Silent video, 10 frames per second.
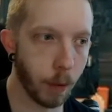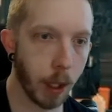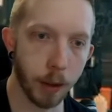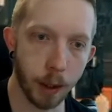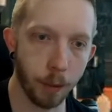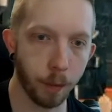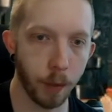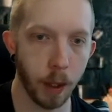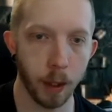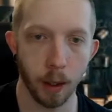See?
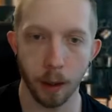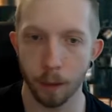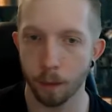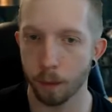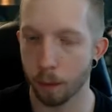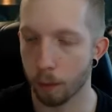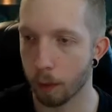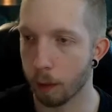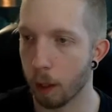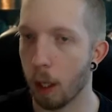
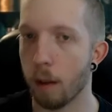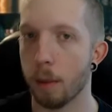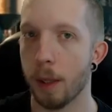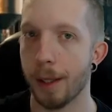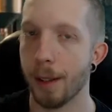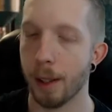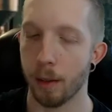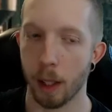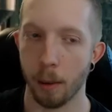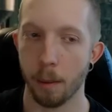All I'm tasting is
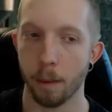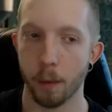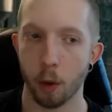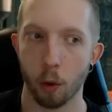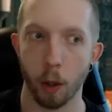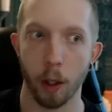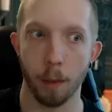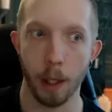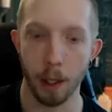like straight up heat.